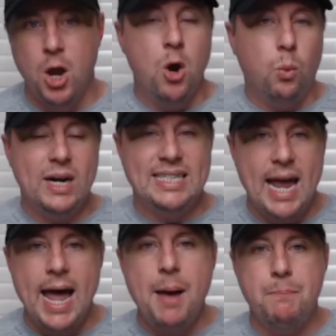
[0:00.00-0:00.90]
What has
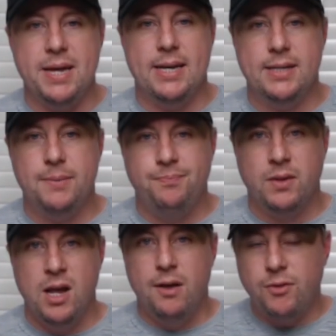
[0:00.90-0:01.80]
happened,
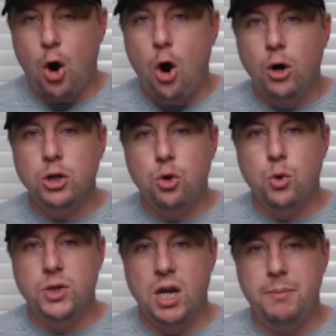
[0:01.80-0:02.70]
the
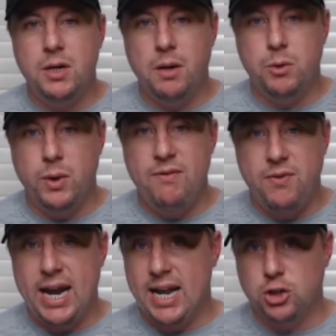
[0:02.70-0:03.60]
hardcore WWE
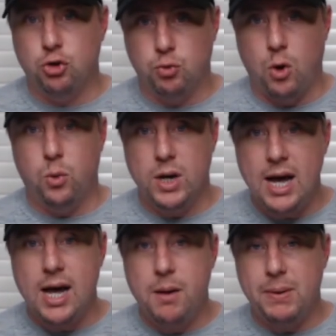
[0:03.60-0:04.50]
fan has grown
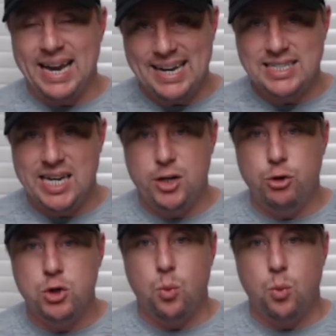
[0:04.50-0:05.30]
up and continued to